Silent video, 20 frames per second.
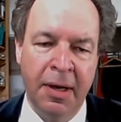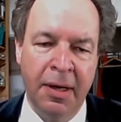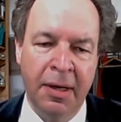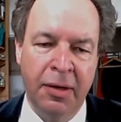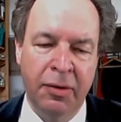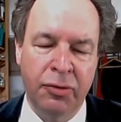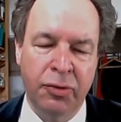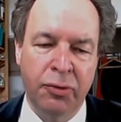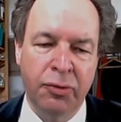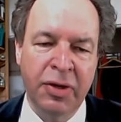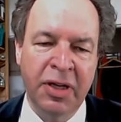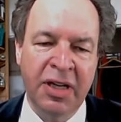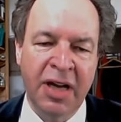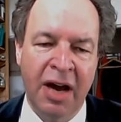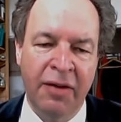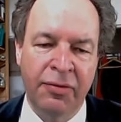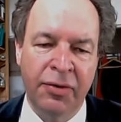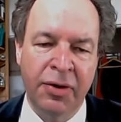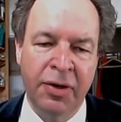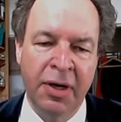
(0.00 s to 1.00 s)

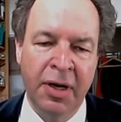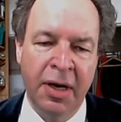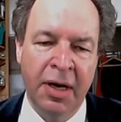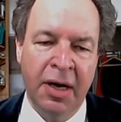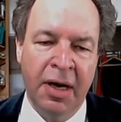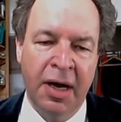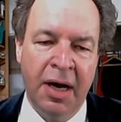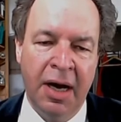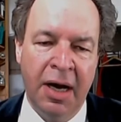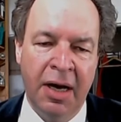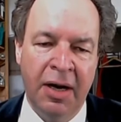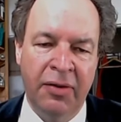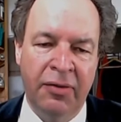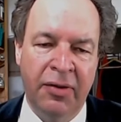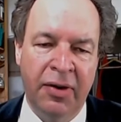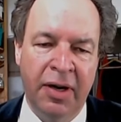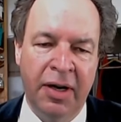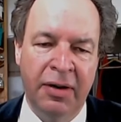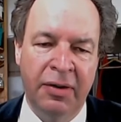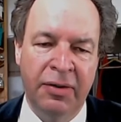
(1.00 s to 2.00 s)
recover
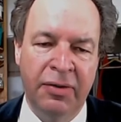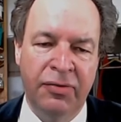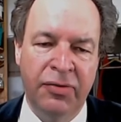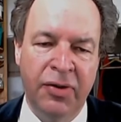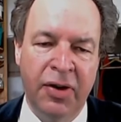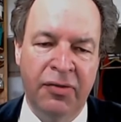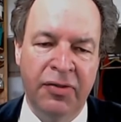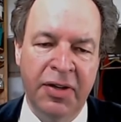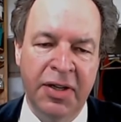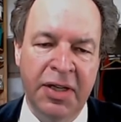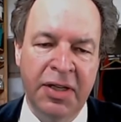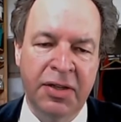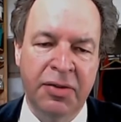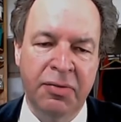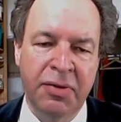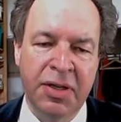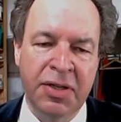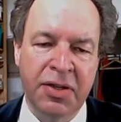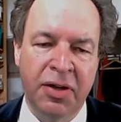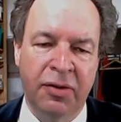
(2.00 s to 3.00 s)
if you have an
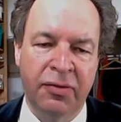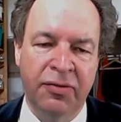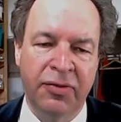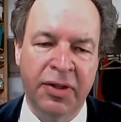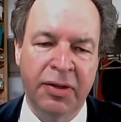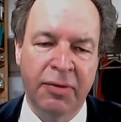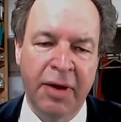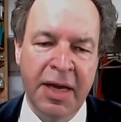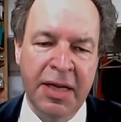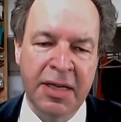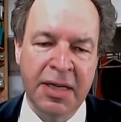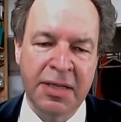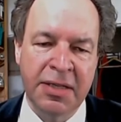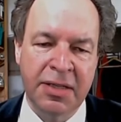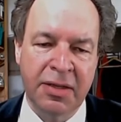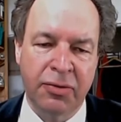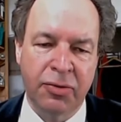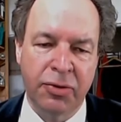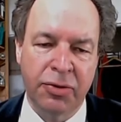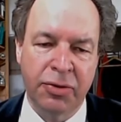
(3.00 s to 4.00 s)
increase of irradiance,
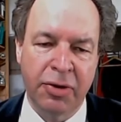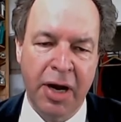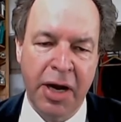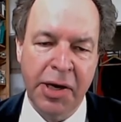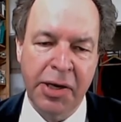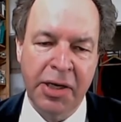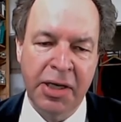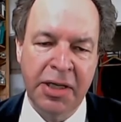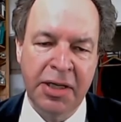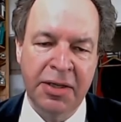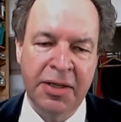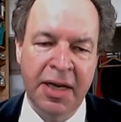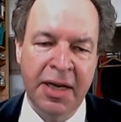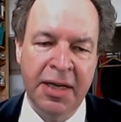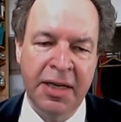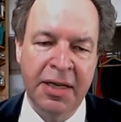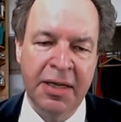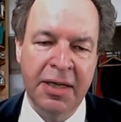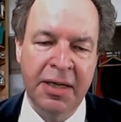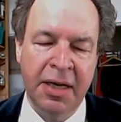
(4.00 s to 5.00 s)
and contrarily,
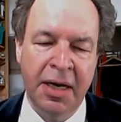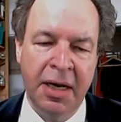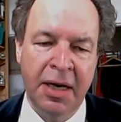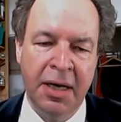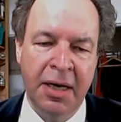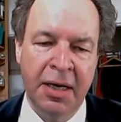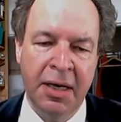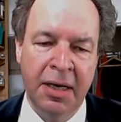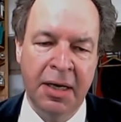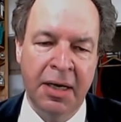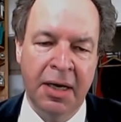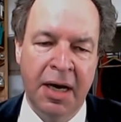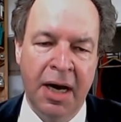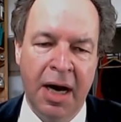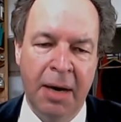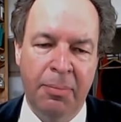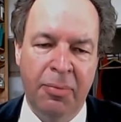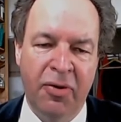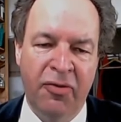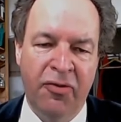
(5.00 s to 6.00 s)
they are
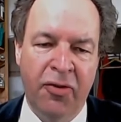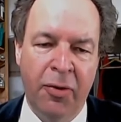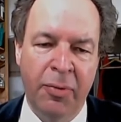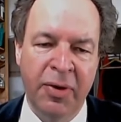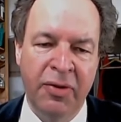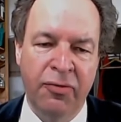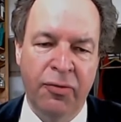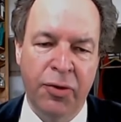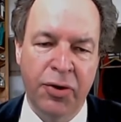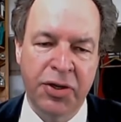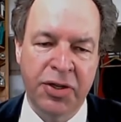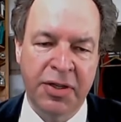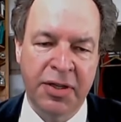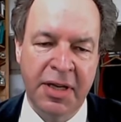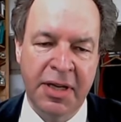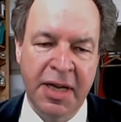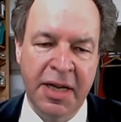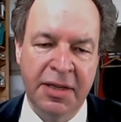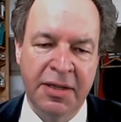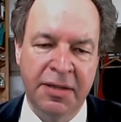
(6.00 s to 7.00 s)
performing worse
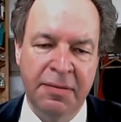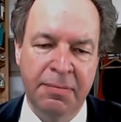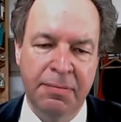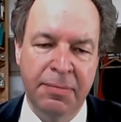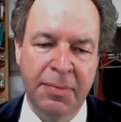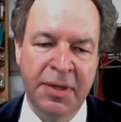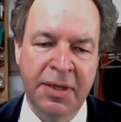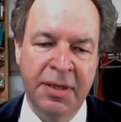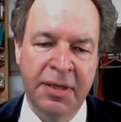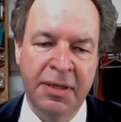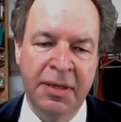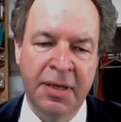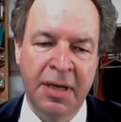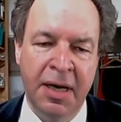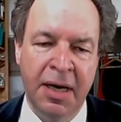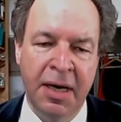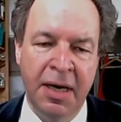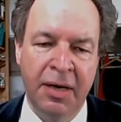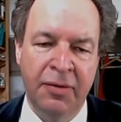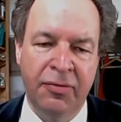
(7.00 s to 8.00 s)
than it been
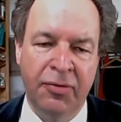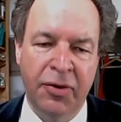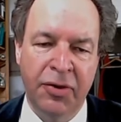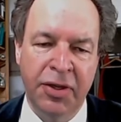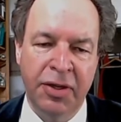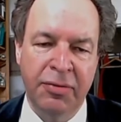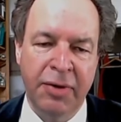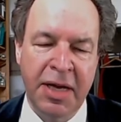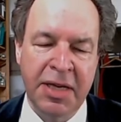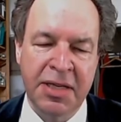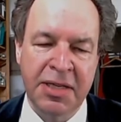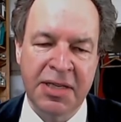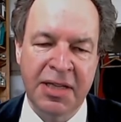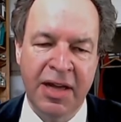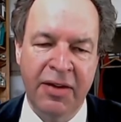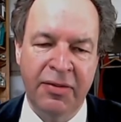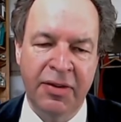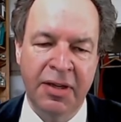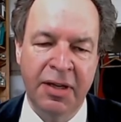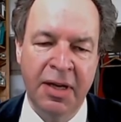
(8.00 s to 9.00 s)
for the irradiance
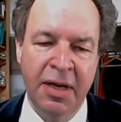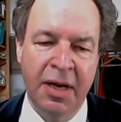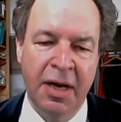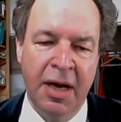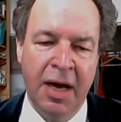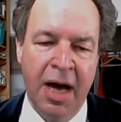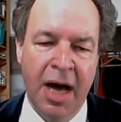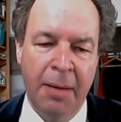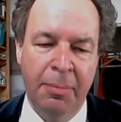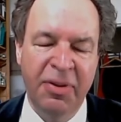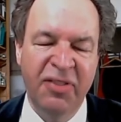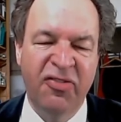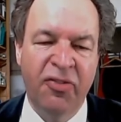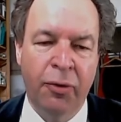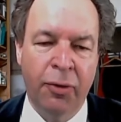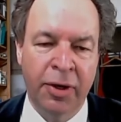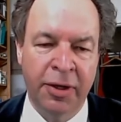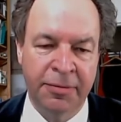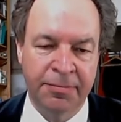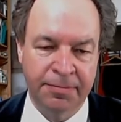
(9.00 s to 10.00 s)
level
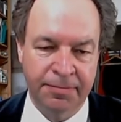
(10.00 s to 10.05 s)
before.